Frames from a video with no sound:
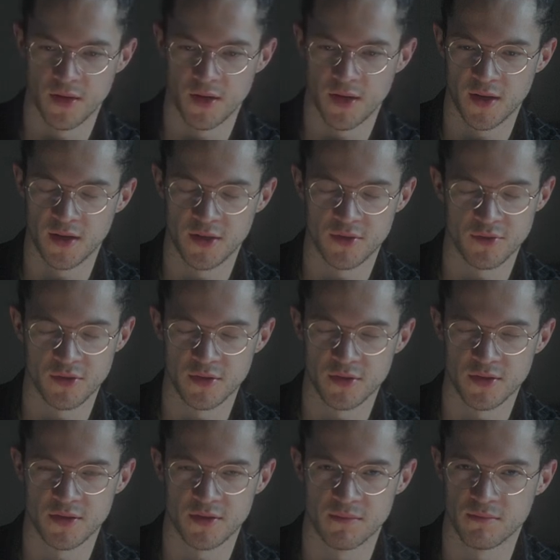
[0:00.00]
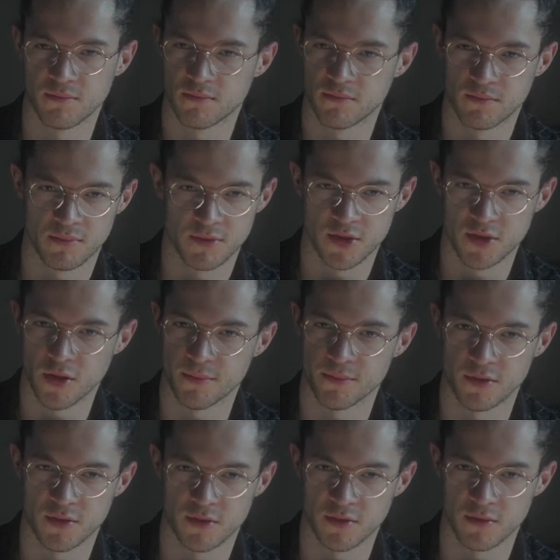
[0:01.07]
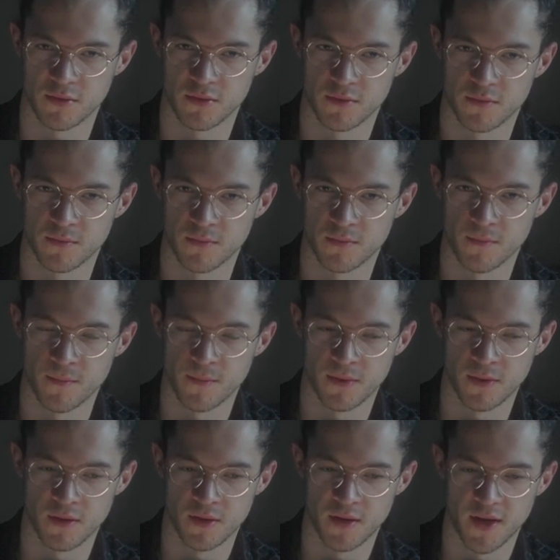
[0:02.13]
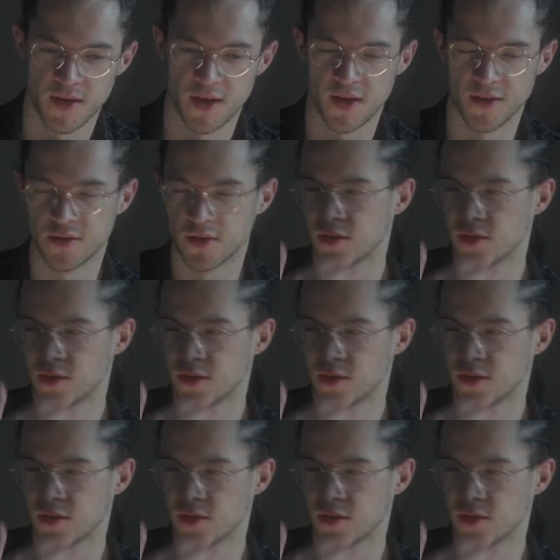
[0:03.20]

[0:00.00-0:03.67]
I literally just stopped. And I had done